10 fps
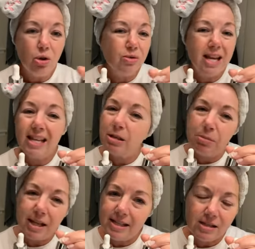don't take the
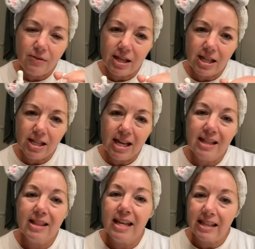place of
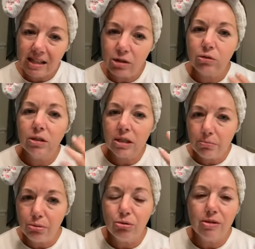anything. They literally
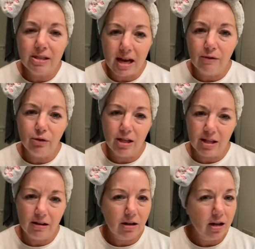boost
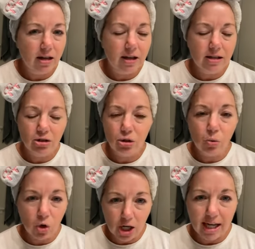everything into
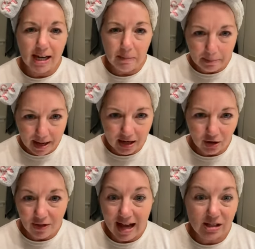working
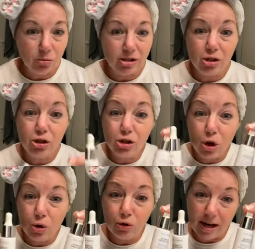better. That's what's
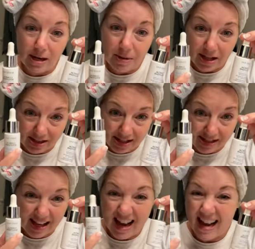so great about
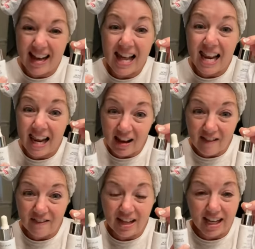these. I
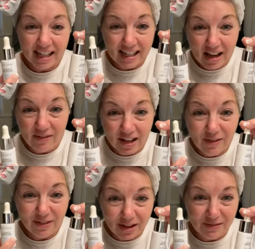love, like love,
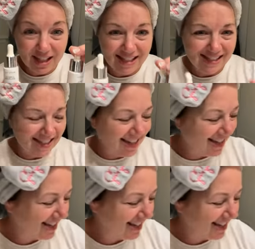love, love these.